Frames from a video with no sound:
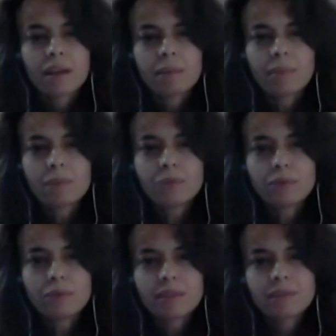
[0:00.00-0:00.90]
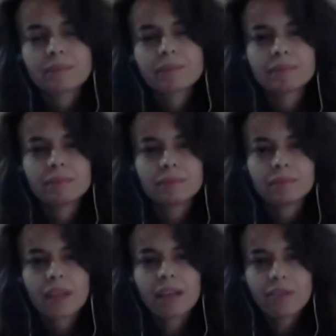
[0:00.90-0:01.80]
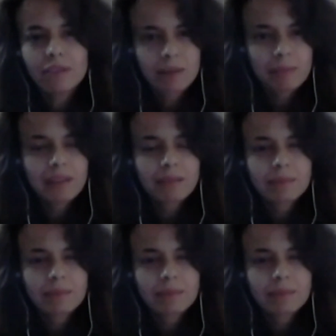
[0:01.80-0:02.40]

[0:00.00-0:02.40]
Mahmoud, can you hear me?